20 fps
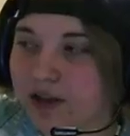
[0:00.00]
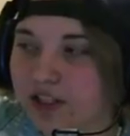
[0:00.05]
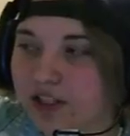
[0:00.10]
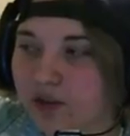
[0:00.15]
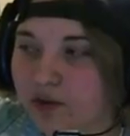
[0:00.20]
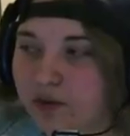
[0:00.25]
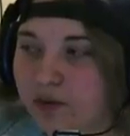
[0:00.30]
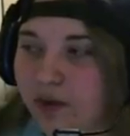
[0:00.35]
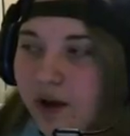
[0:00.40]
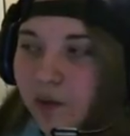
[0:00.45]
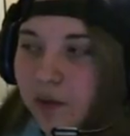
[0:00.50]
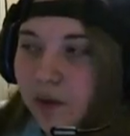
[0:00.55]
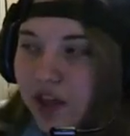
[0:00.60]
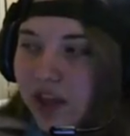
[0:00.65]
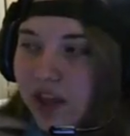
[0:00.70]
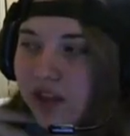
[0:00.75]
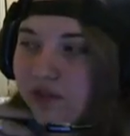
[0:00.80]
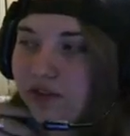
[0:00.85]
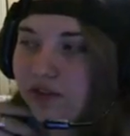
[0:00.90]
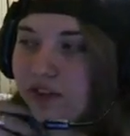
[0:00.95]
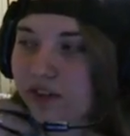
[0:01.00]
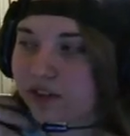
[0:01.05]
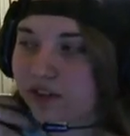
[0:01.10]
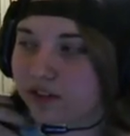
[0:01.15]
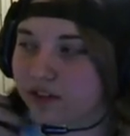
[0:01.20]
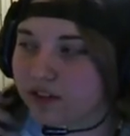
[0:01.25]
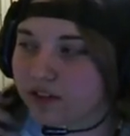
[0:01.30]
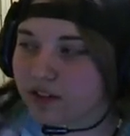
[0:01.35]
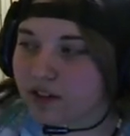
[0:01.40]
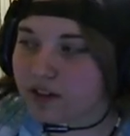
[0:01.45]
with my weave. I'm
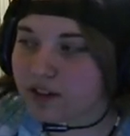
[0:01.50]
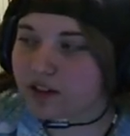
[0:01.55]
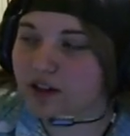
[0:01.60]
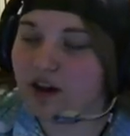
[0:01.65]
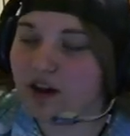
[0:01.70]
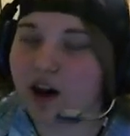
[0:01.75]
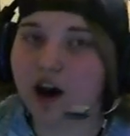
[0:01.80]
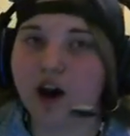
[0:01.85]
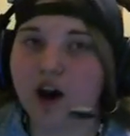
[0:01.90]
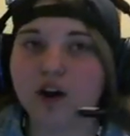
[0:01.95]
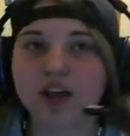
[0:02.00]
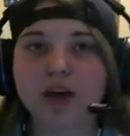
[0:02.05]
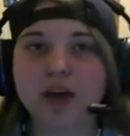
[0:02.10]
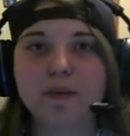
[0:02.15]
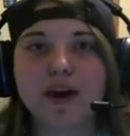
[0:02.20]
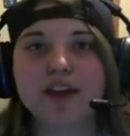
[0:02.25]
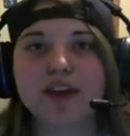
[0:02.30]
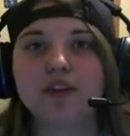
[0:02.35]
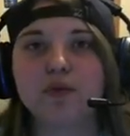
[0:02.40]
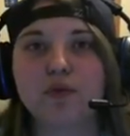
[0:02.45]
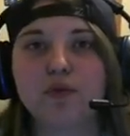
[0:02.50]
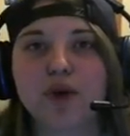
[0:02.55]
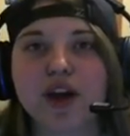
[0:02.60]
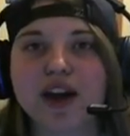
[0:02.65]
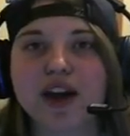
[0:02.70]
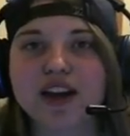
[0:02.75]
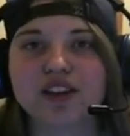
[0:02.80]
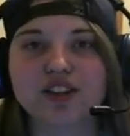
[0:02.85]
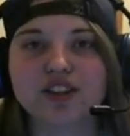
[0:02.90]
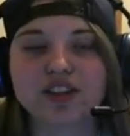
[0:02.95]
not gonna lie. Oh yeah, by the way,
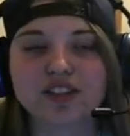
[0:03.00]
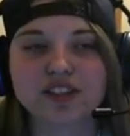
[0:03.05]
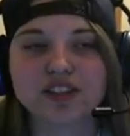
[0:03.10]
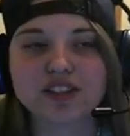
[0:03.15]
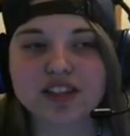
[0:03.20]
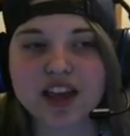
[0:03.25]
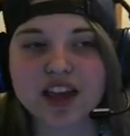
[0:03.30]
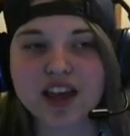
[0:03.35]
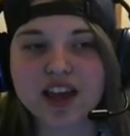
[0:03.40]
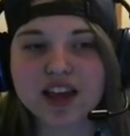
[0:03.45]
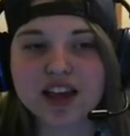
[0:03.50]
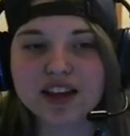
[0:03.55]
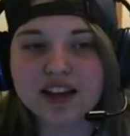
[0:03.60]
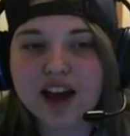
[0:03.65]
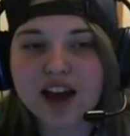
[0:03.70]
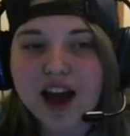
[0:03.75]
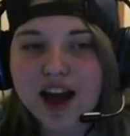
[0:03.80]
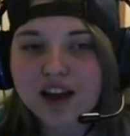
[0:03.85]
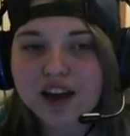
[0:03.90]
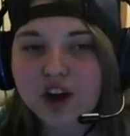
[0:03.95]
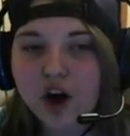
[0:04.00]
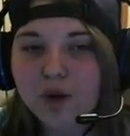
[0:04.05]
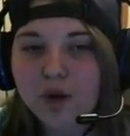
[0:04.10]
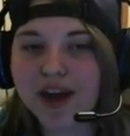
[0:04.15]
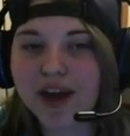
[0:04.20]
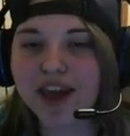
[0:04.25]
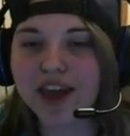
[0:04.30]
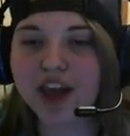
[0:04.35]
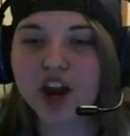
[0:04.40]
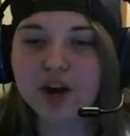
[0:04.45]
just saying, I call my
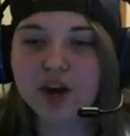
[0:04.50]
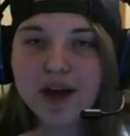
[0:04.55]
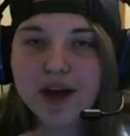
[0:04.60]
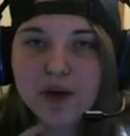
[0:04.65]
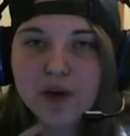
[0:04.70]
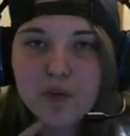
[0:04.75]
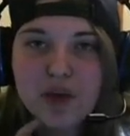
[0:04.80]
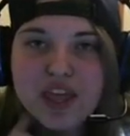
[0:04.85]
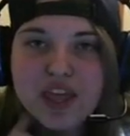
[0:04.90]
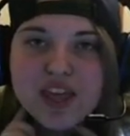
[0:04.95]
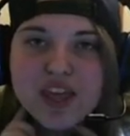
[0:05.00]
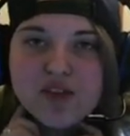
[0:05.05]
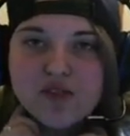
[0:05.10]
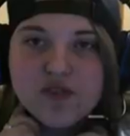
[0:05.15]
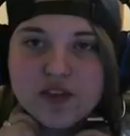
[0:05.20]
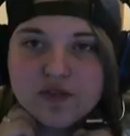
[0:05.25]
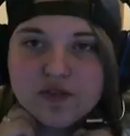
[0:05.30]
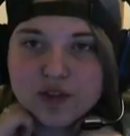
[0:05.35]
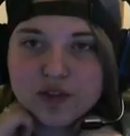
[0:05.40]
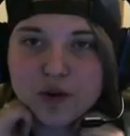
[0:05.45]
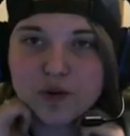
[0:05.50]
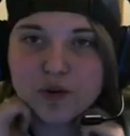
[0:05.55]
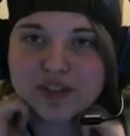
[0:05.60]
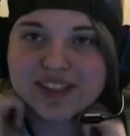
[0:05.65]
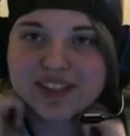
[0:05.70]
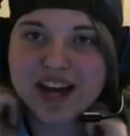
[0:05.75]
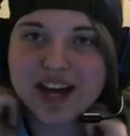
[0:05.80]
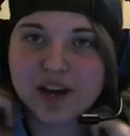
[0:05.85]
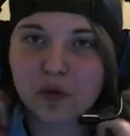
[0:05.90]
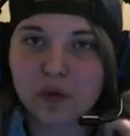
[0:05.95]
hair my weave, even though it's
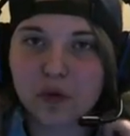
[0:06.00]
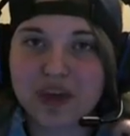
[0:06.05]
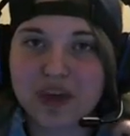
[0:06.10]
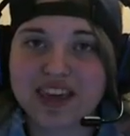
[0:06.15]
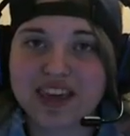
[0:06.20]
not a weave.